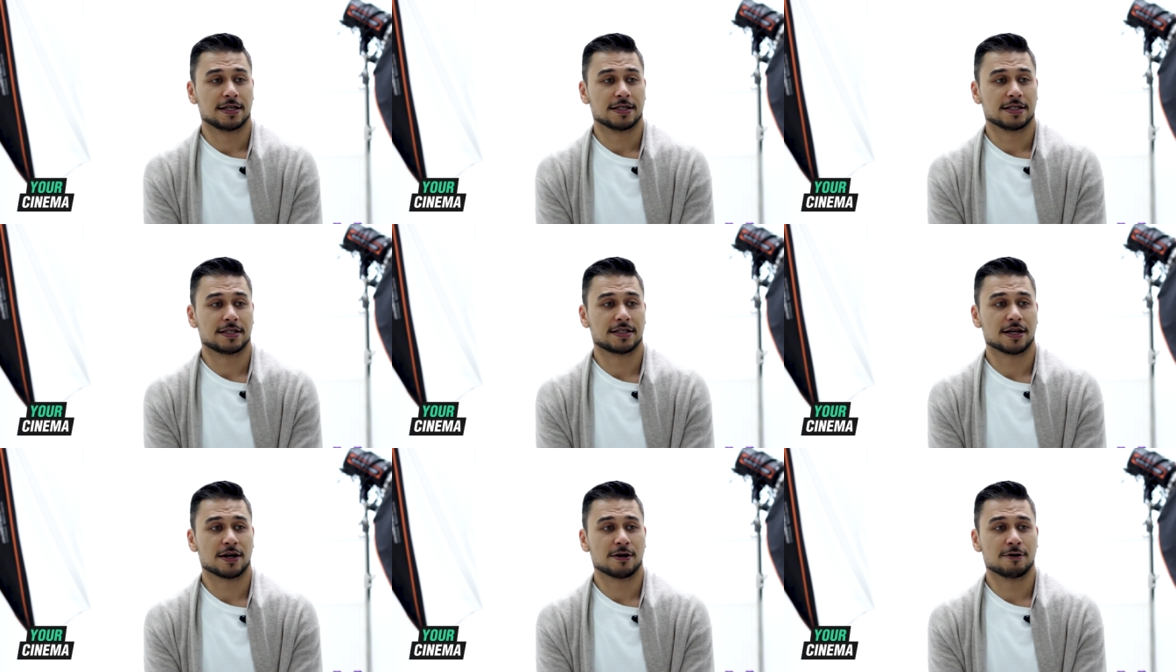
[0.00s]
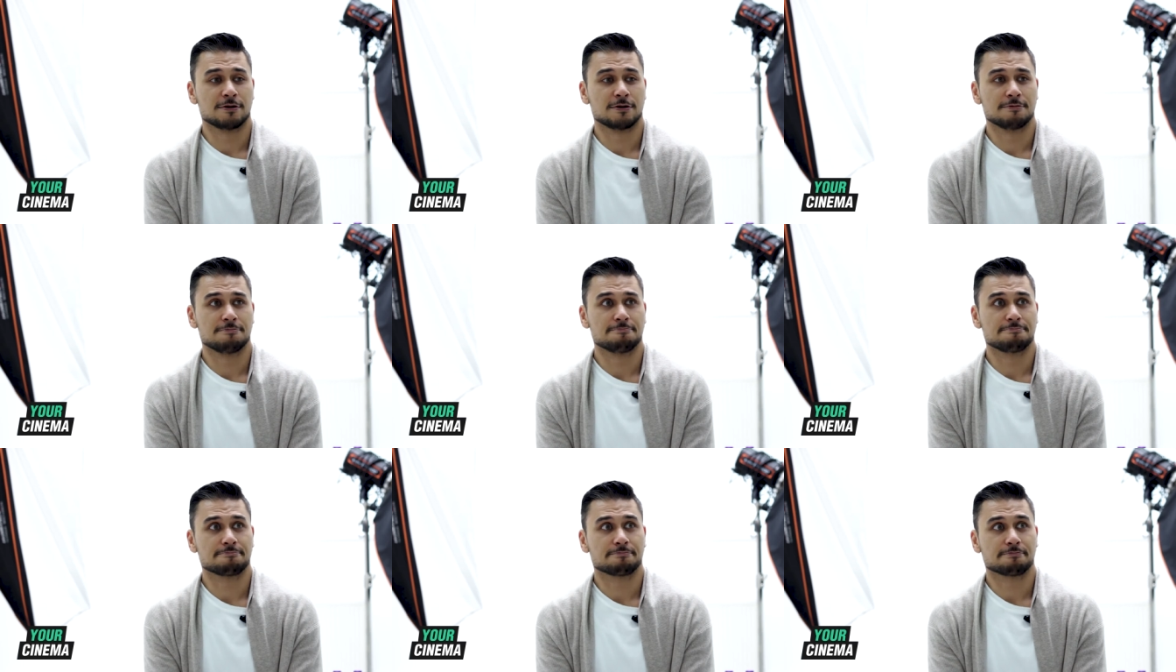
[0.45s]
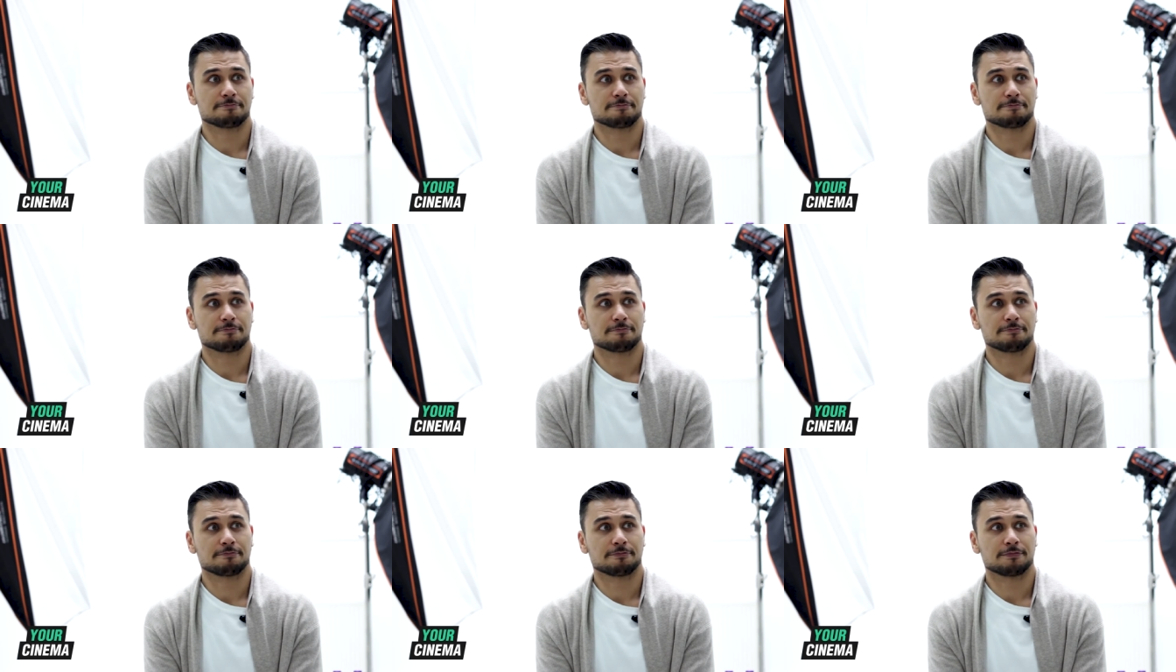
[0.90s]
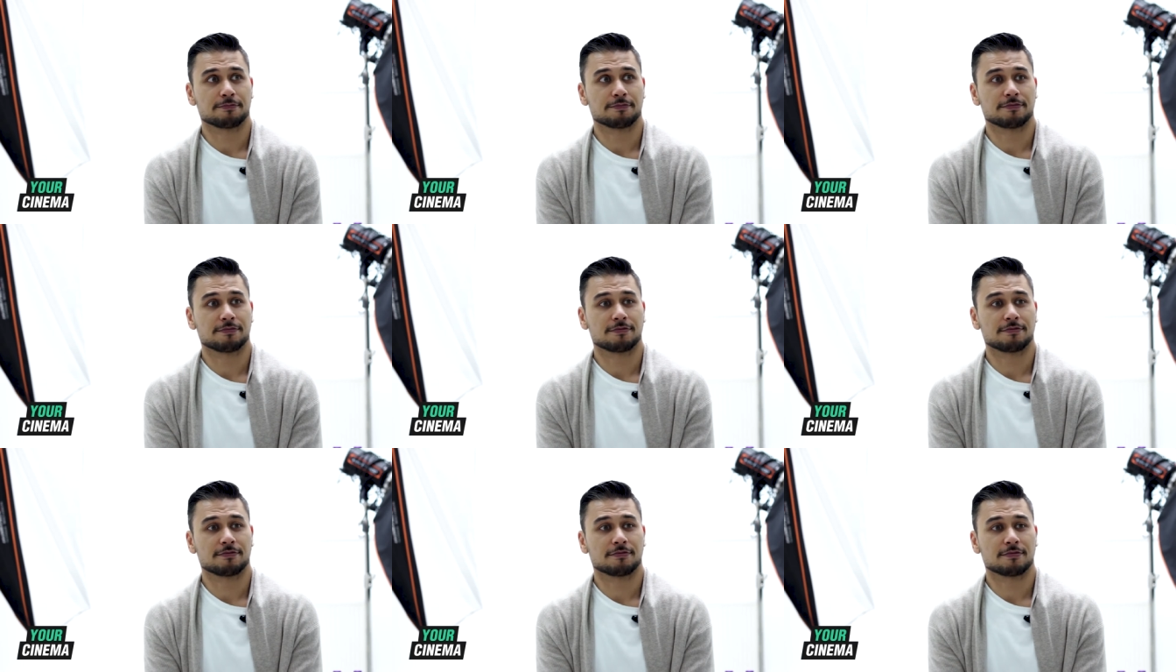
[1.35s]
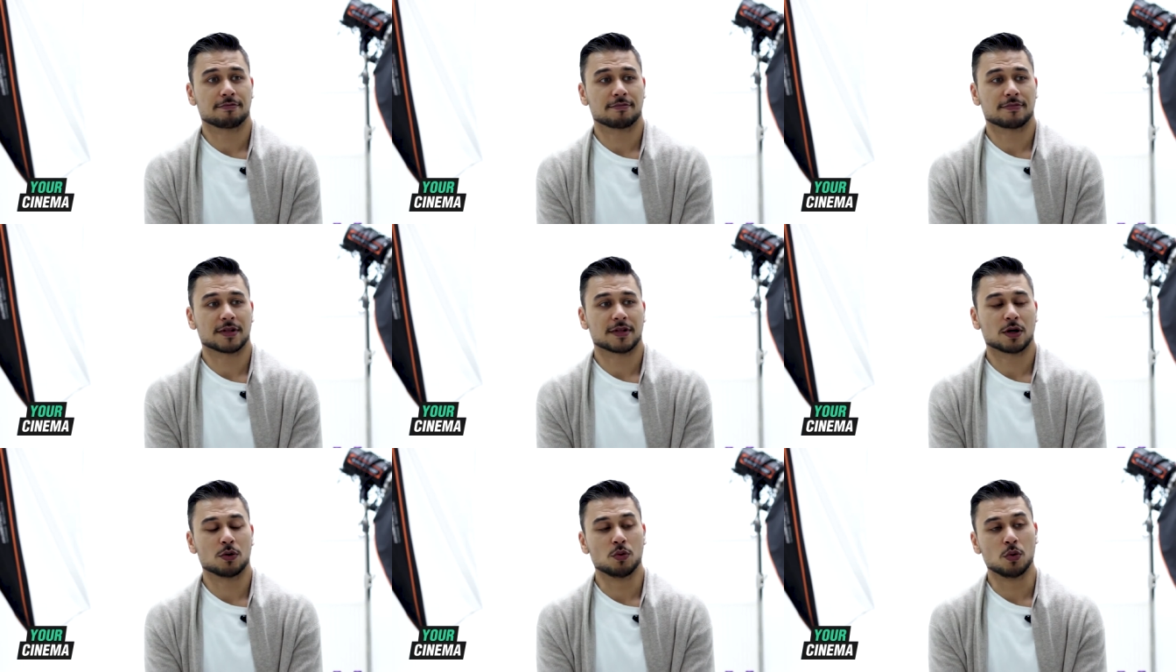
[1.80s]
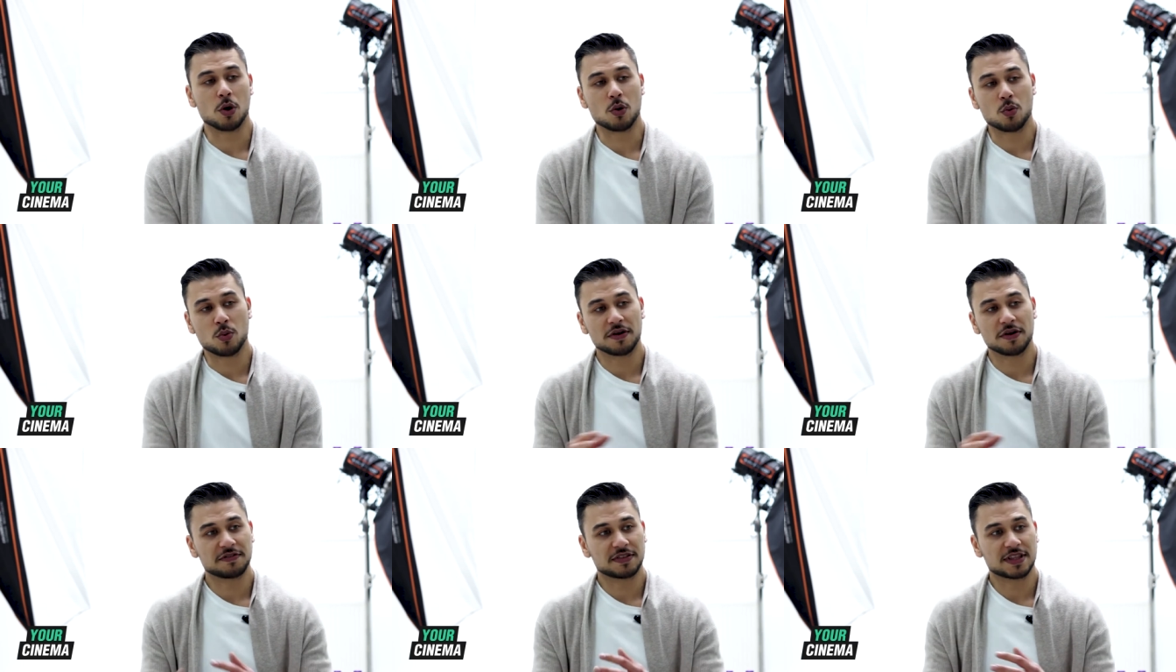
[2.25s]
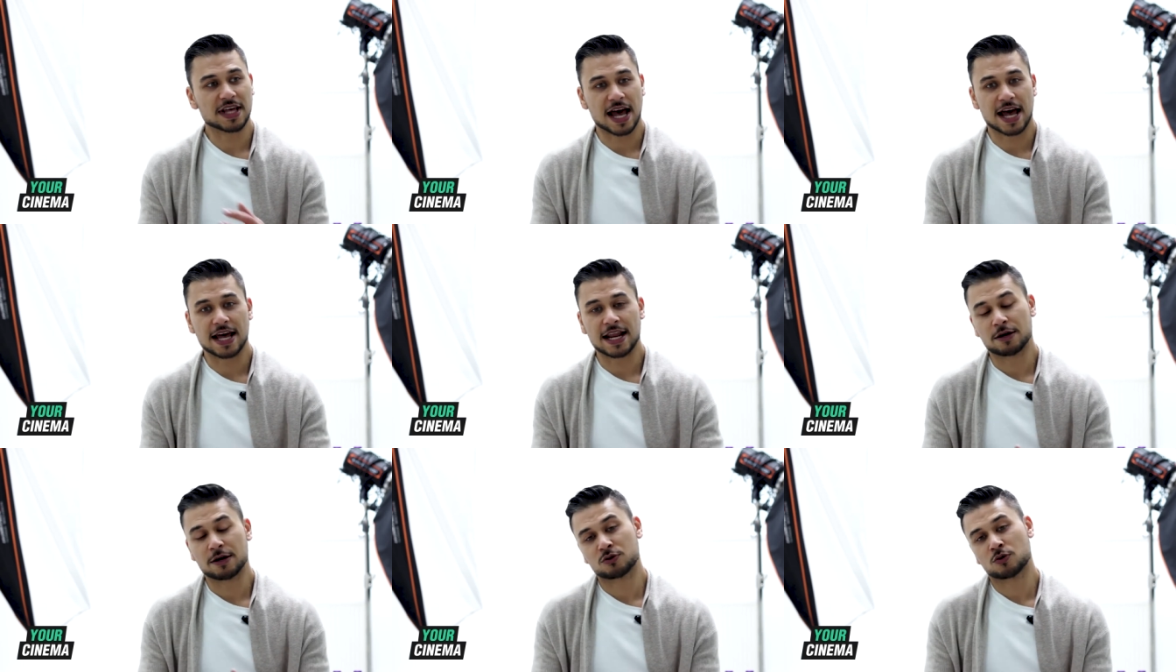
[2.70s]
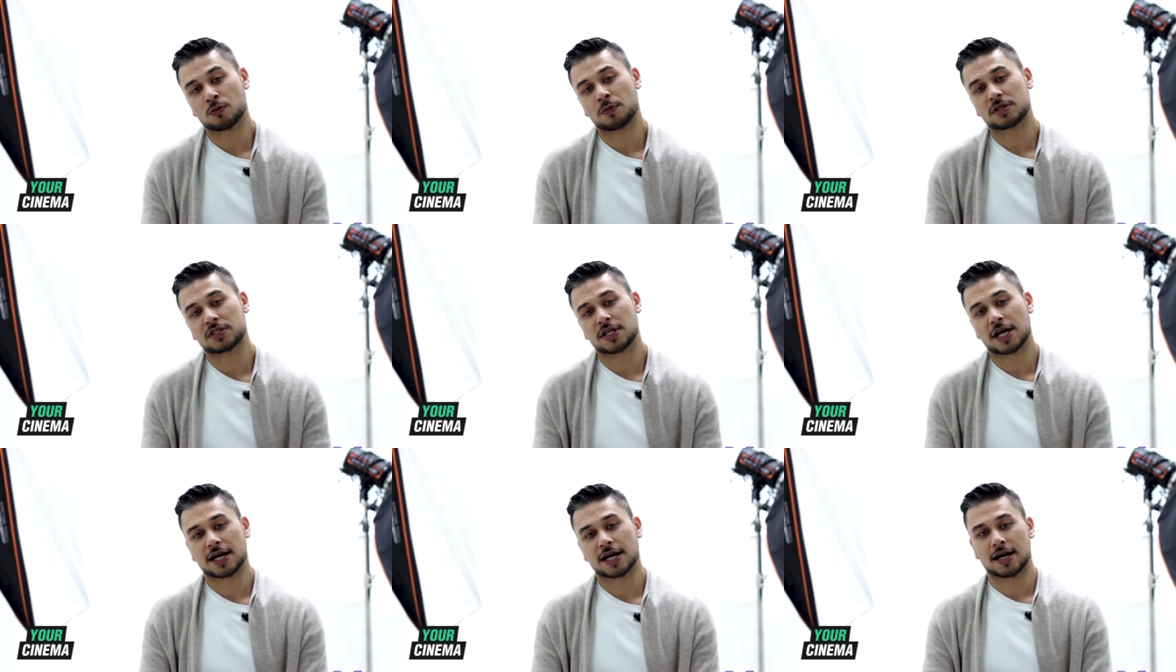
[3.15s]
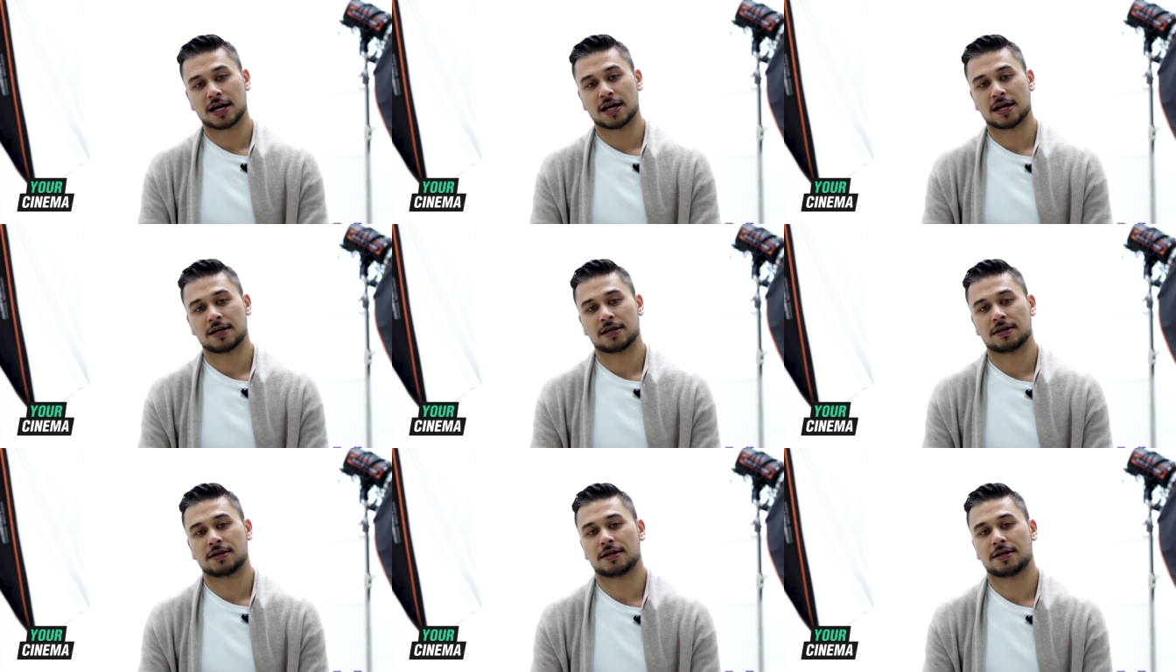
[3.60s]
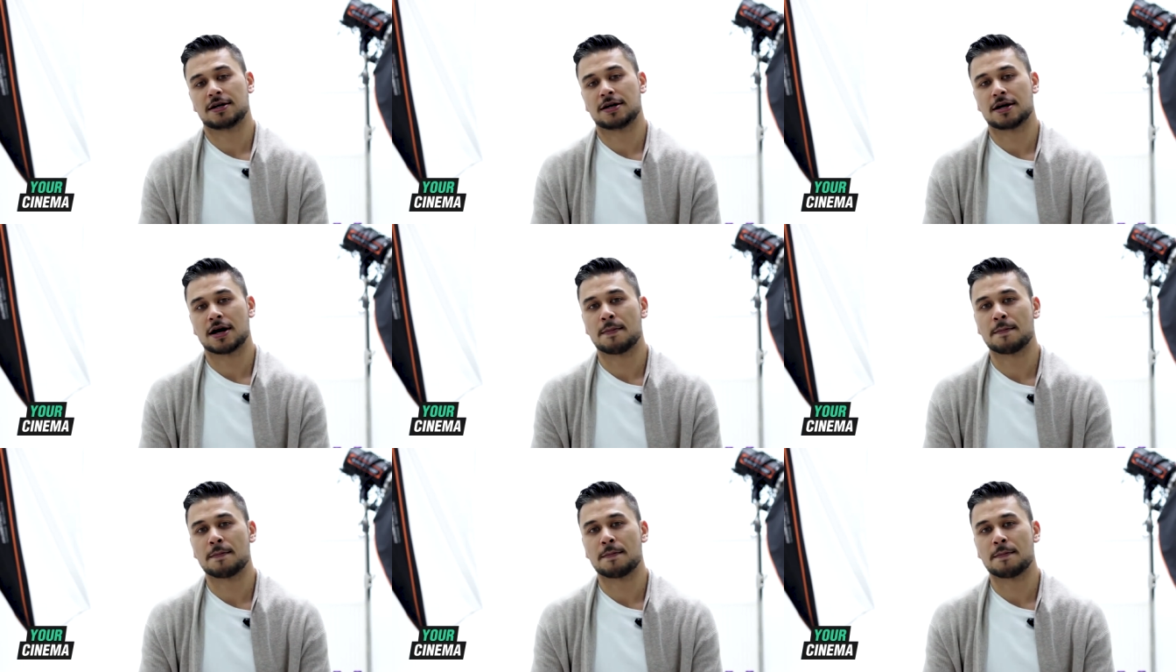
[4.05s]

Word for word: So with that, it was almost like a,